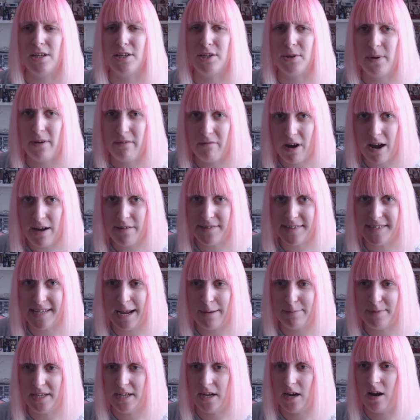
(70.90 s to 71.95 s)
So it arrived
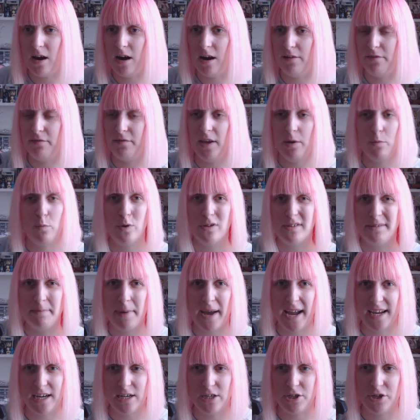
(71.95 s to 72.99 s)
snapped in half. It wasn't
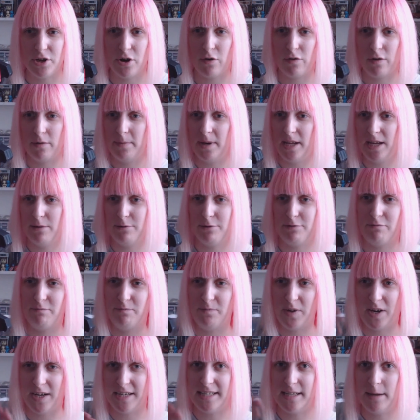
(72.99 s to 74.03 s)
packaged horribly. It was
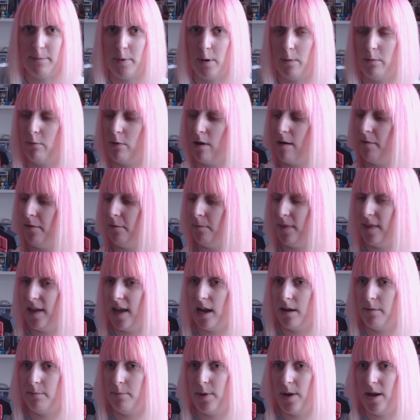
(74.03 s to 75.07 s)
nicely bubble wrapped, but they
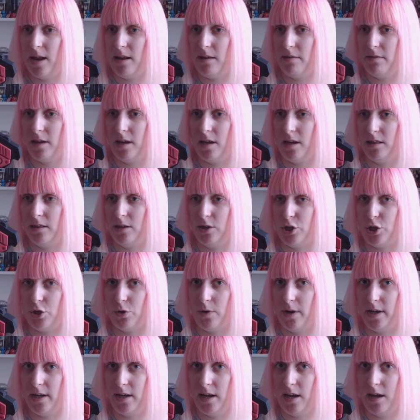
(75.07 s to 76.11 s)
hadn't put anything in the
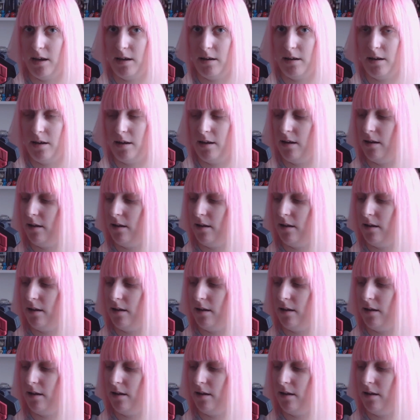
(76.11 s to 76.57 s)
join here.